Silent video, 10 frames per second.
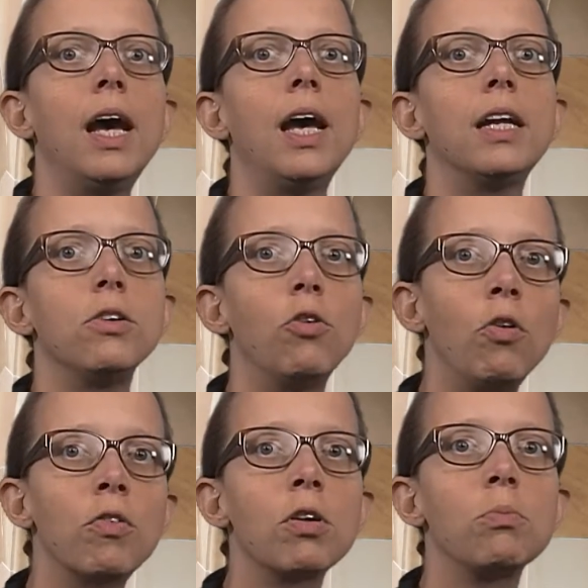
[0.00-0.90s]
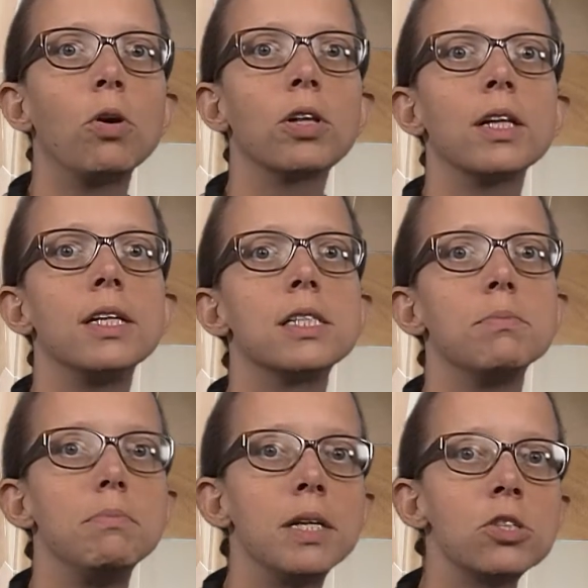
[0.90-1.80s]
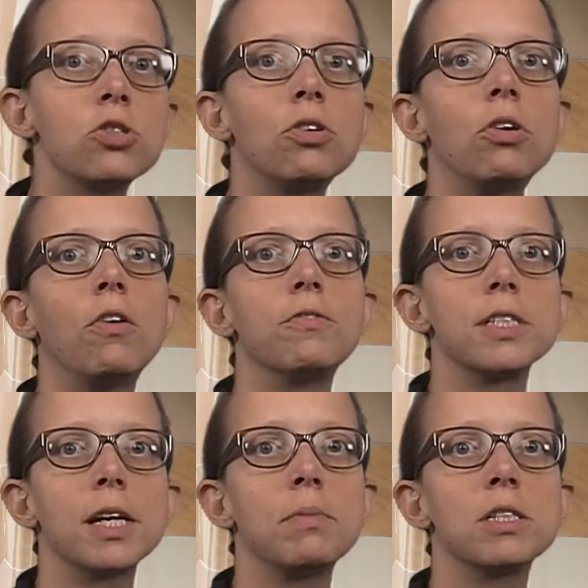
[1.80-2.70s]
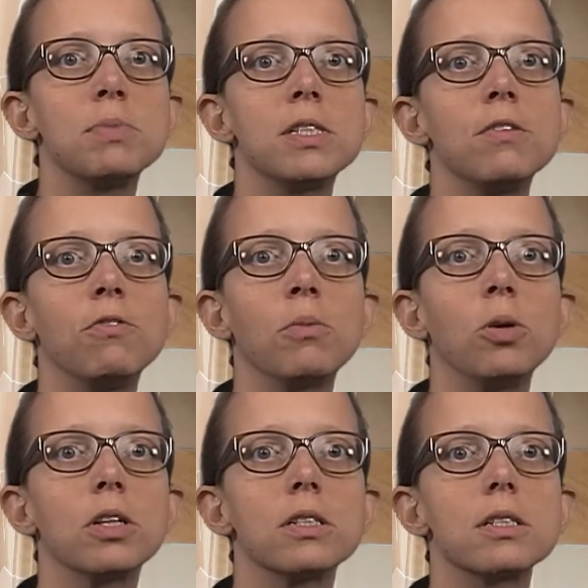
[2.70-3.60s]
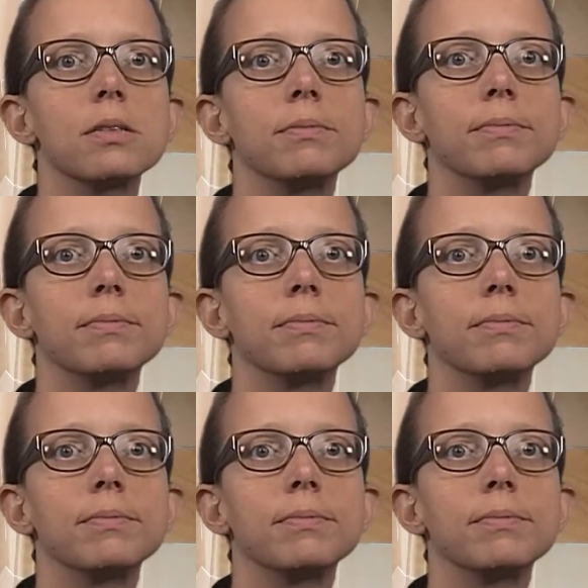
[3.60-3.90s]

and the overall model is a mixture of segment-specific models.